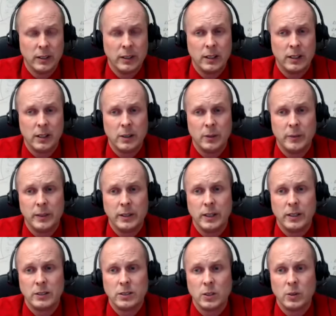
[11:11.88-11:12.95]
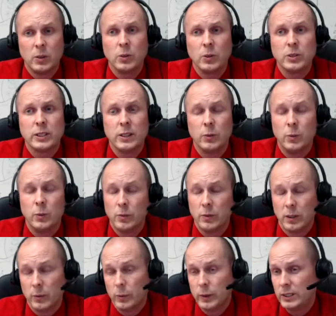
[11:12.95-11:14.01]
And so you'll see,
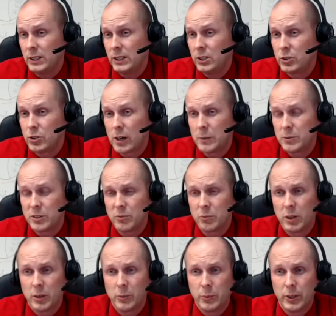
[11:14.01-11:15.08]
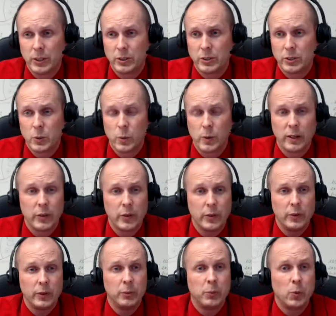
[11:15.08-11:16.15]
we see drops of blood pressure, 20,
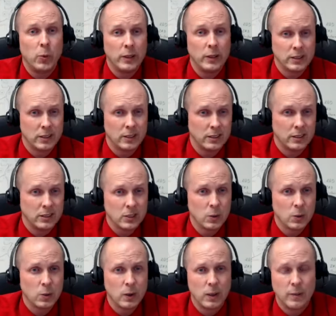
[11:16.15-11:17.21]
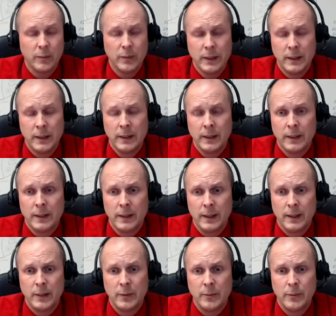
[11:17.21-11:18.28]
30 points on the score
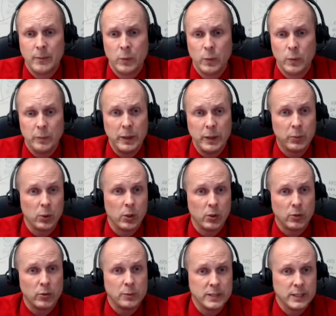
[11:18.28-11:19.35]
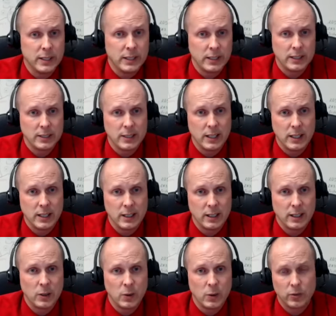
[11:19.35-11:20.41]
when people go from sitting to
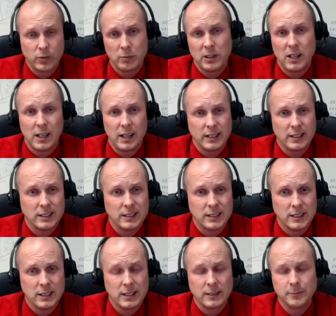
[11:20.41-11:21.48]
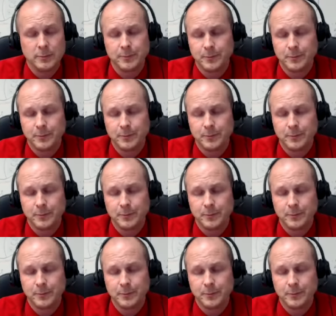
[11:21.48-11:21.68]
standing or from lying to sitting.